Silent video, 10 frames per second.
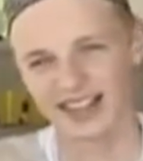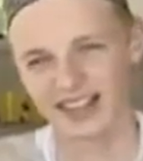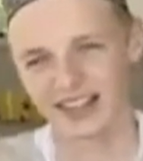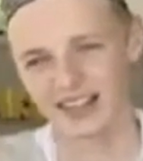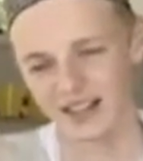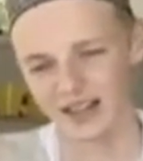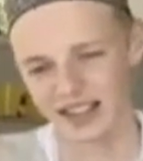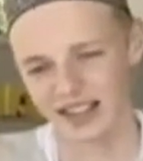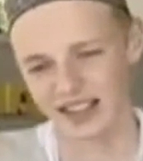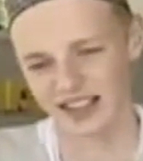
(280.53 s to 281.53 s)
at the
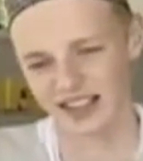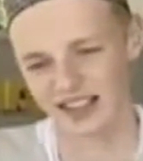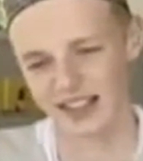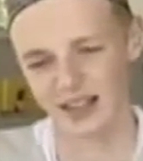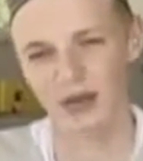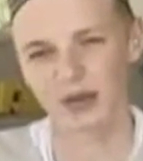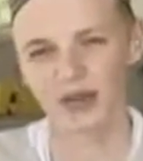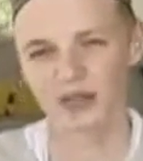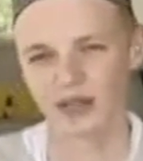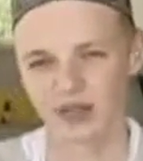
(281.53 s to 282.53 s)
cricket nets, but
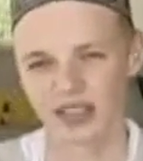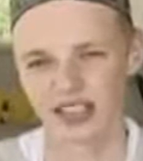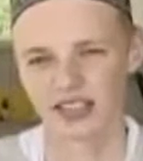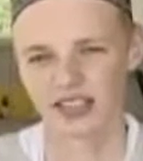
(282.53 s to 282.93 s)
I was really